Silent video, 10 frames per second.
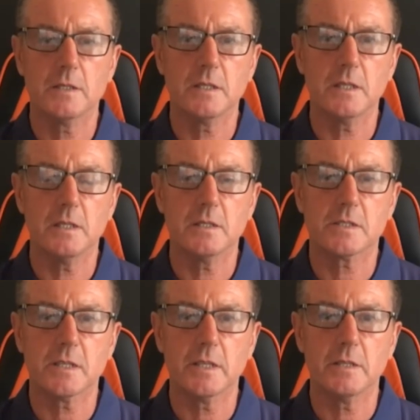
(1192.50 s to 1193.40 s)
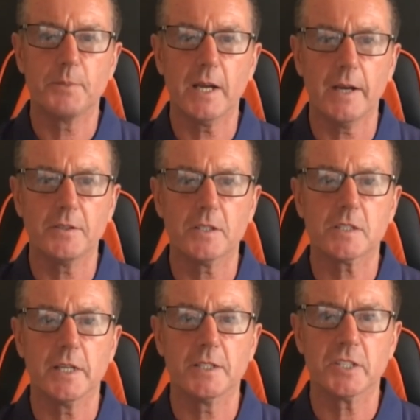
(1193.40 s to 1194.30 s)
You see, behind the
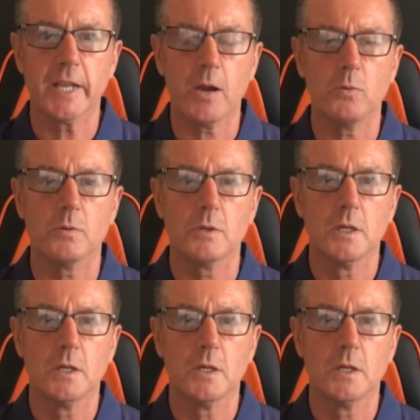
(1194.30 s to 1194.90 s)
scenes now,